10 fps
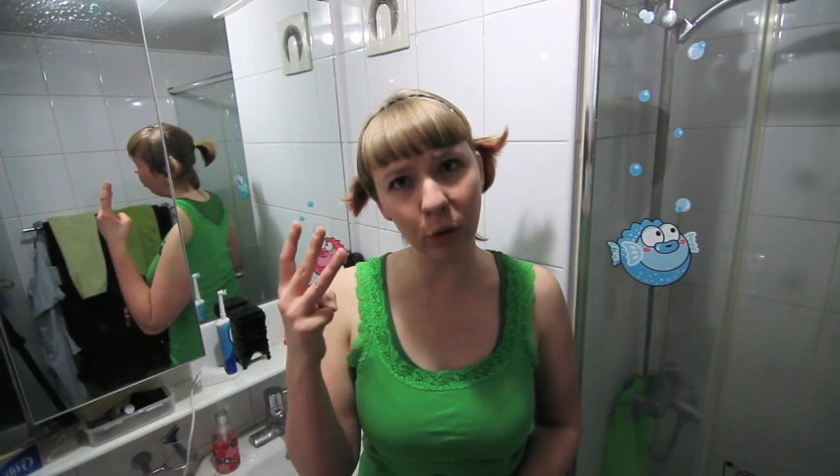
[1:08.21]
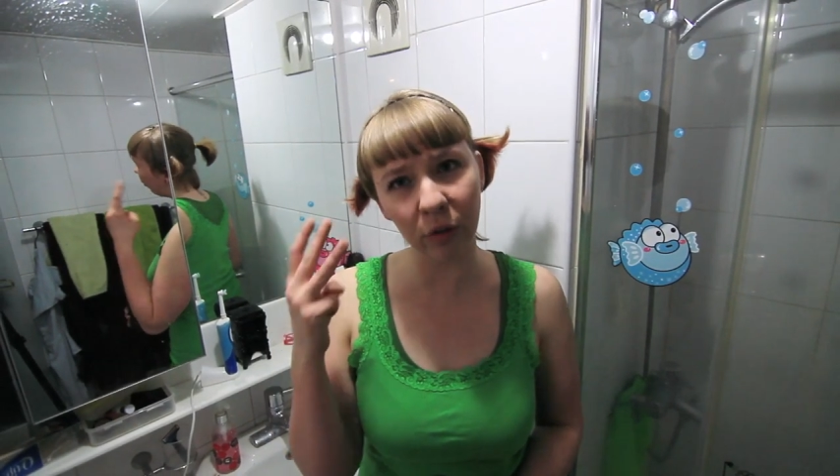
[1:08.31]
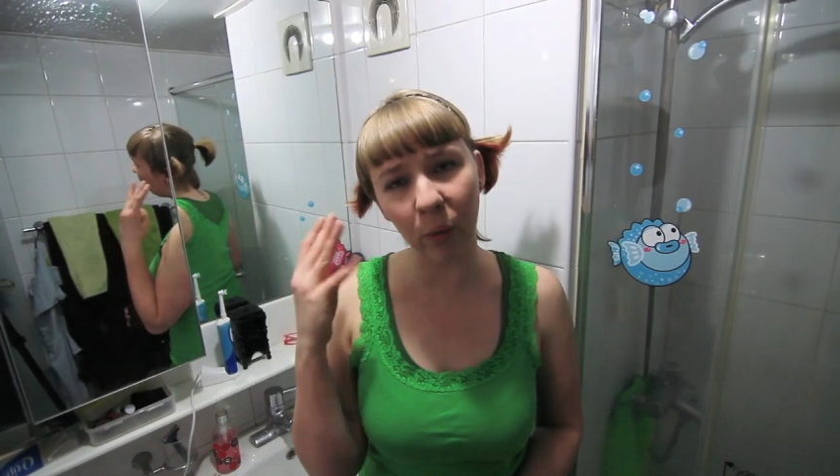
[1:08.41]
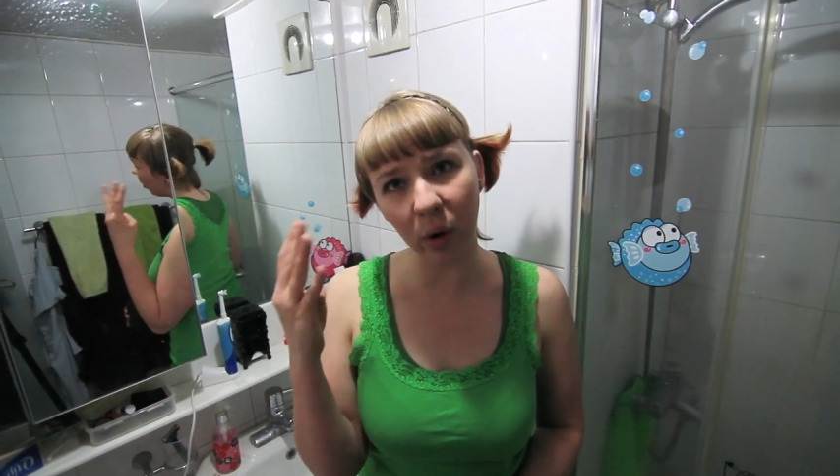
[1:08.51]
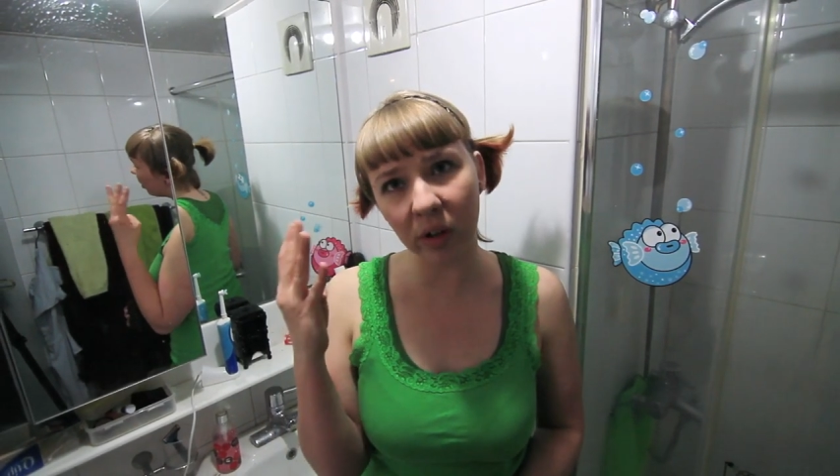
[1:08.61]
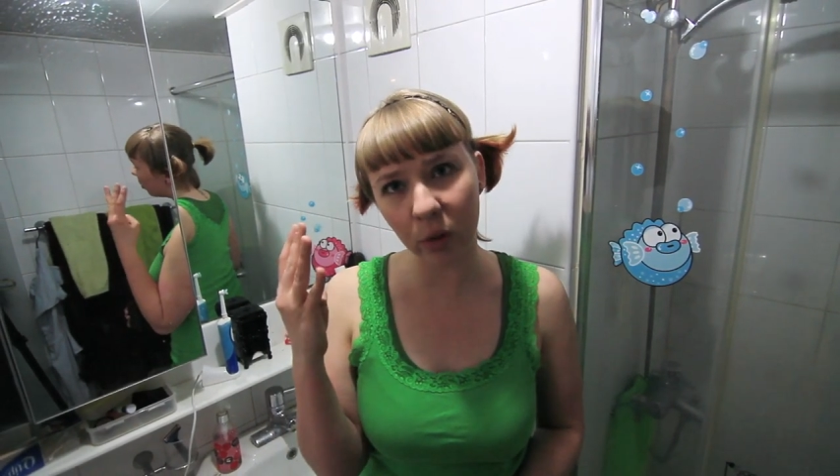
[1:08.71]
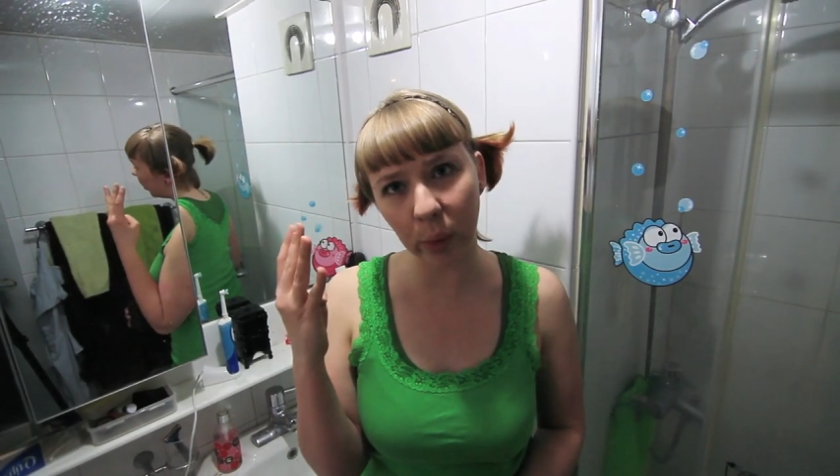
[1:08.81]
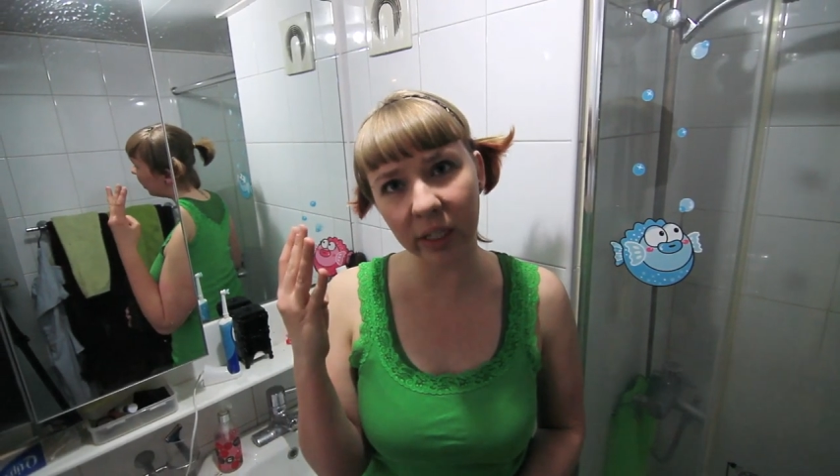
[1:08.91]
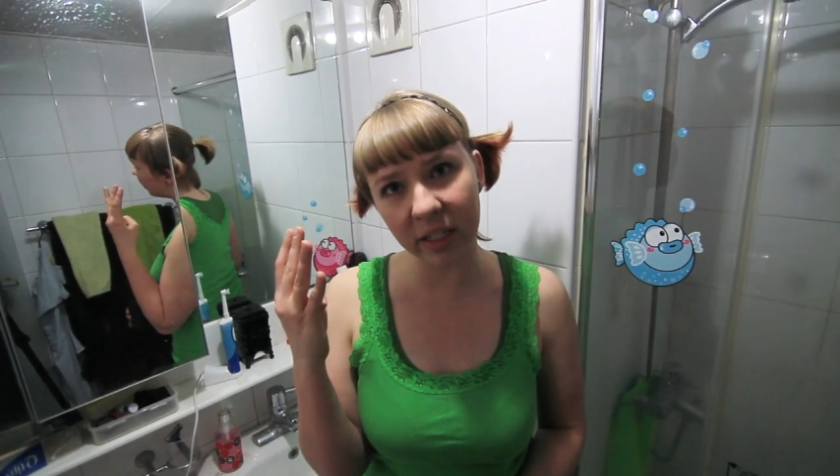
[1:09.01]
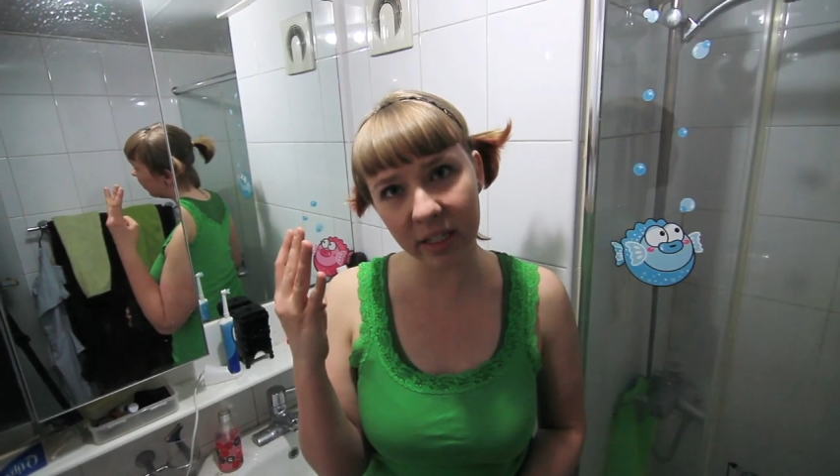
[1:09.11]
or fourth
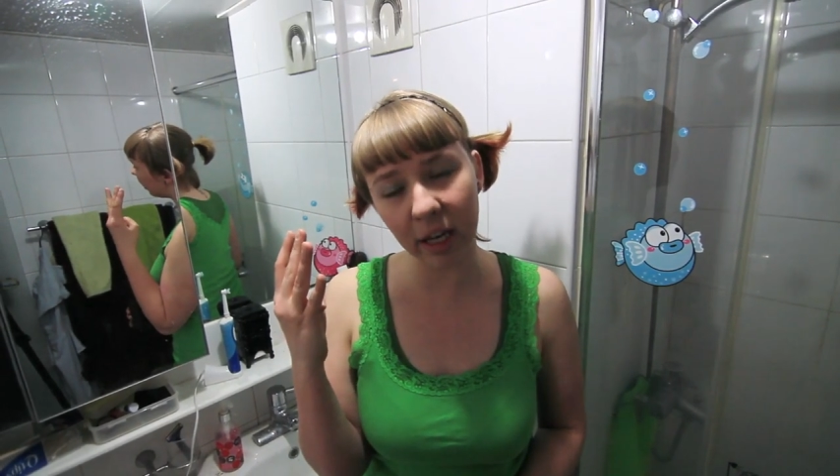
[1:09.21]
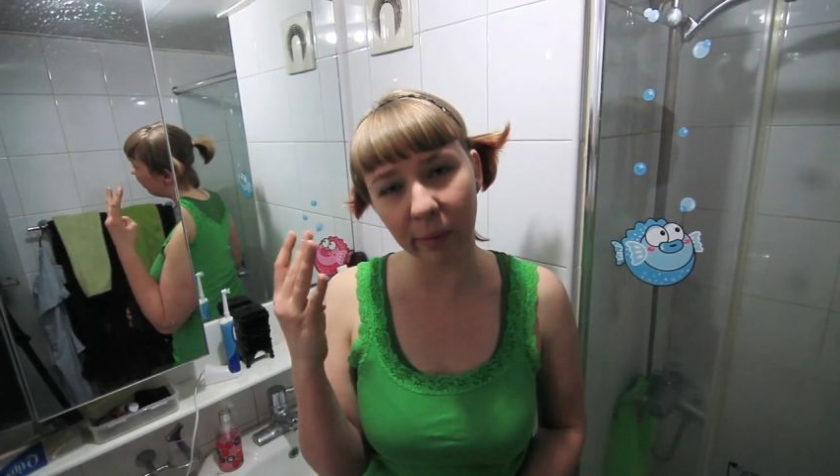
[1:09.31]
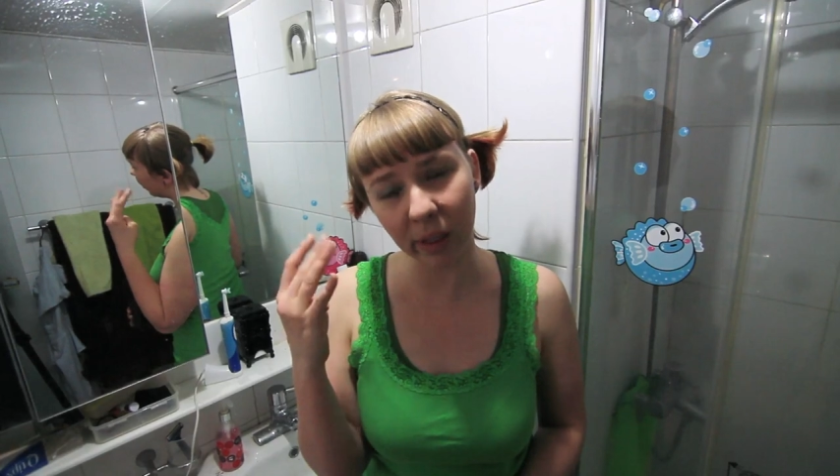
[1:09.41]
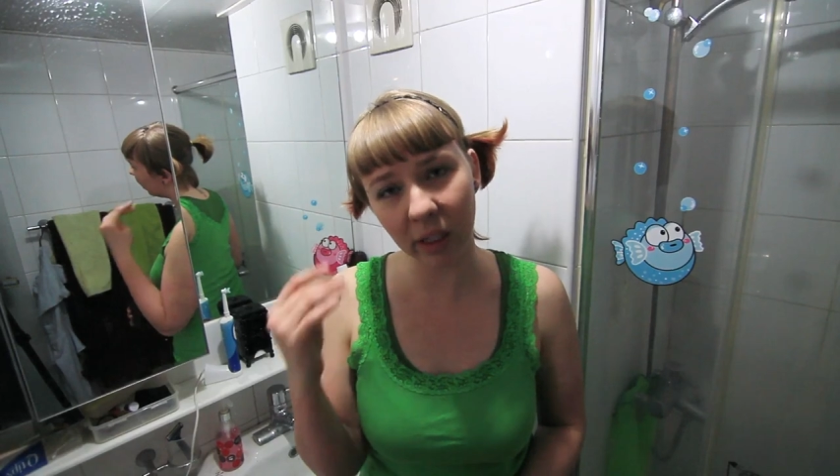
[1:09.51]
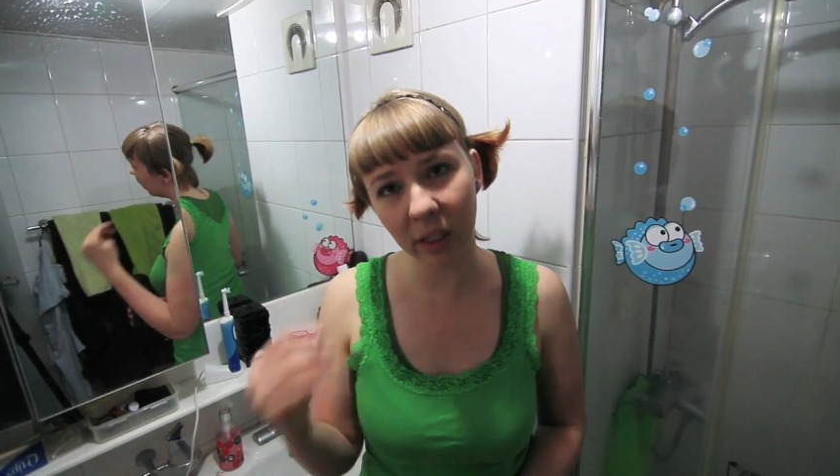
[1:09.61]
toilet seat, Simon?